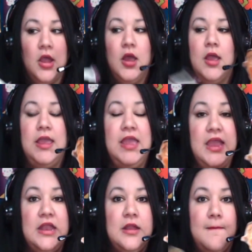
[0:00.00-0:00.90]

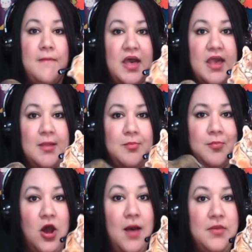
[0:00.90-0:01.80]
in my
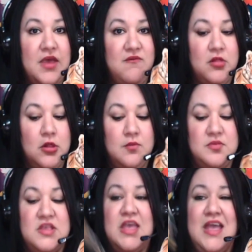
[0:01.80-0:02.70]
prop
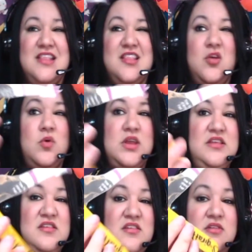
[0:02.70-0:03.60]
envelopes. And so what I
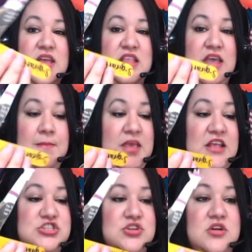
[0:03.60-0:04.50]
do is I make
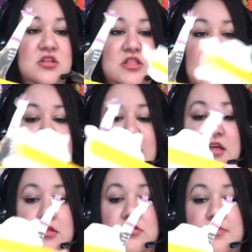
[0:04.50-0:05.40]
sure that I
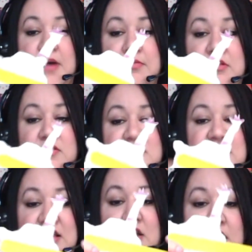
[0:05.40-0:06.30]
glue the popsicle
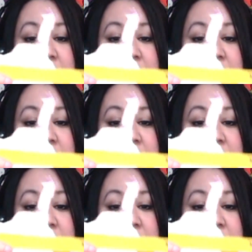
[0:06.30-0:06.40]
sticks on